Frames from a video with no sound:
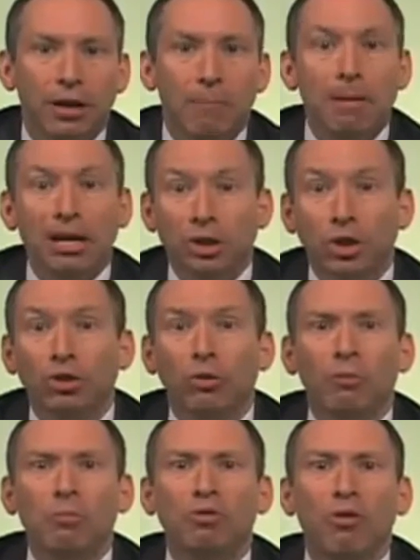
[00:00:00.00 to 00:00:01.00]
Make sure you
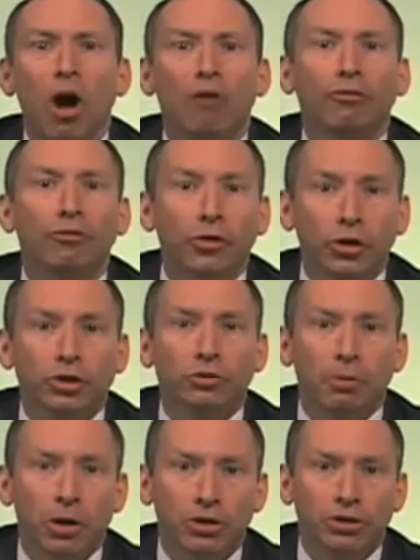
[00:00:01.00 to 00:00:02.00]
remove all first
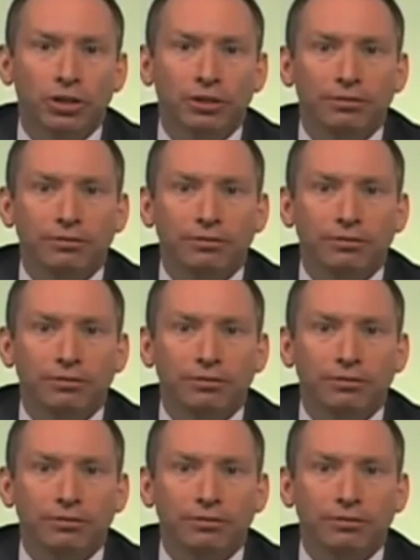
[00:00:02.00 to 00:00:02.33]
person.